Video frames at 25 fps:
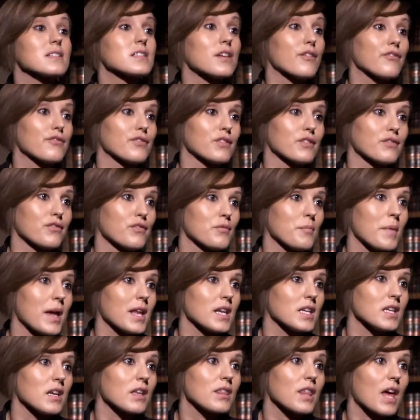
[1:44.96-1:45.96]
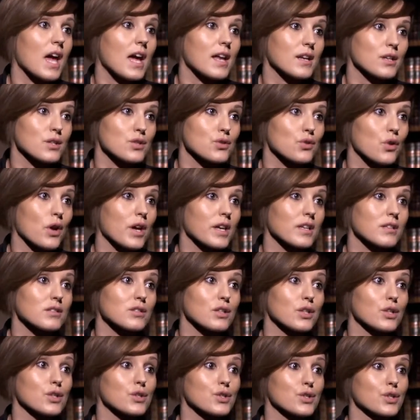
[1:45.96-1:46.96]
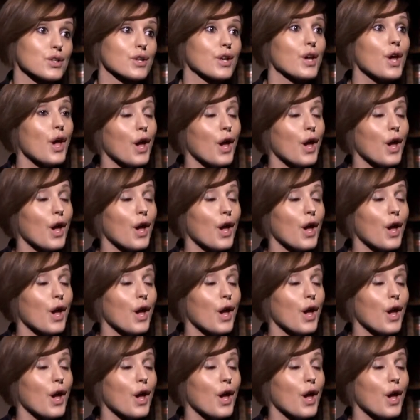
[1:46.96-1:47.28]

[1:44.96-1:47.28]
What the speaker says: different from any other hand drying solution